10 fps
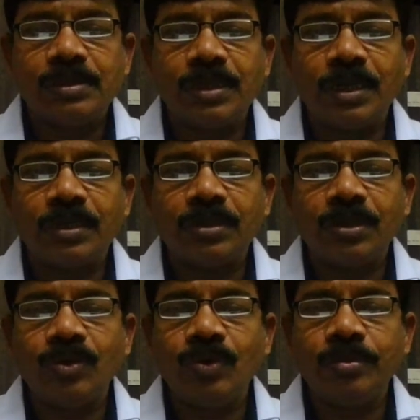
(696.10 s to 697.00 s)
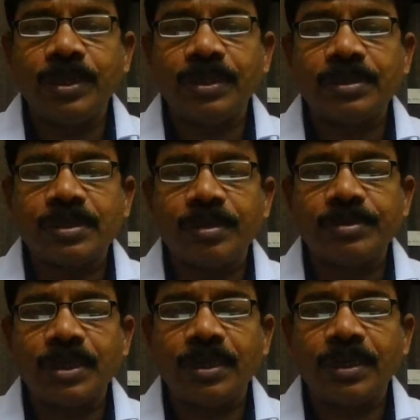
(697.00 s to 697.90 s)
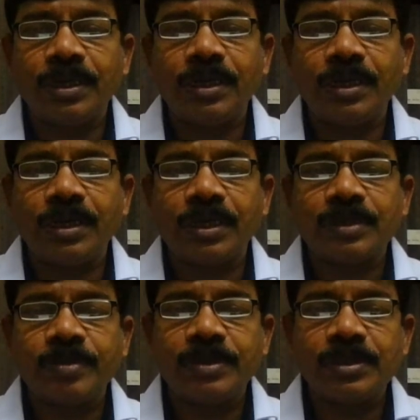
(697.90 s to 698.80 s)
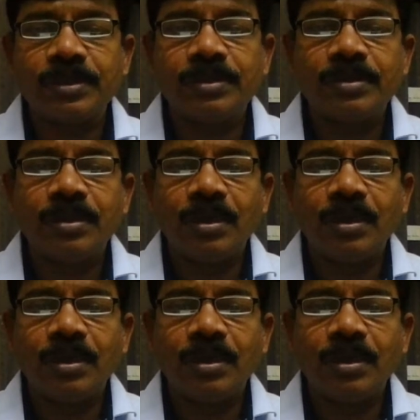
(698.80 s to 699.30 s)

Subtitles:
Select the group that is comes under indirect expenses.